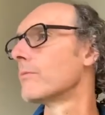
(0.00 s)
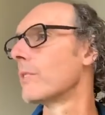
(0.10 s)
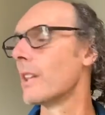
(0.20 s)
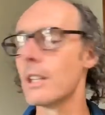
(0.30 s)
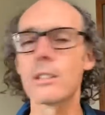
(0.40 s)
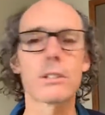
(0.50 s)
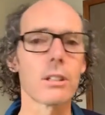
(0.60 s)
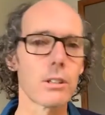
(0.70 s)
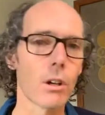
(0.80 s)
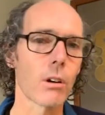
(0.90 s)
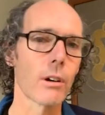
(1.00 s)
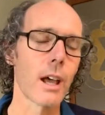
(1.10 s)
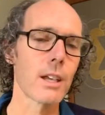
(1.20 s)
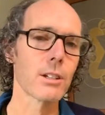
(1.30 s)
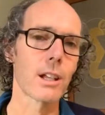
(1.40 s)
religious
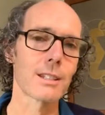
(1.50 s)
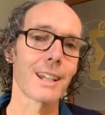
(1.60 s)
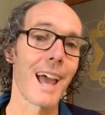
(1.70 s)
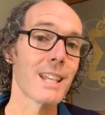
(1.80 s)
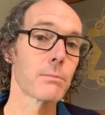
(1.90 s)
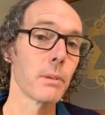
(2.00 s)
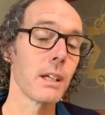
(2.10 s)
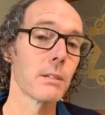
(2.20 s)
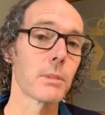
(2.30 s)
indoctrination as it has been,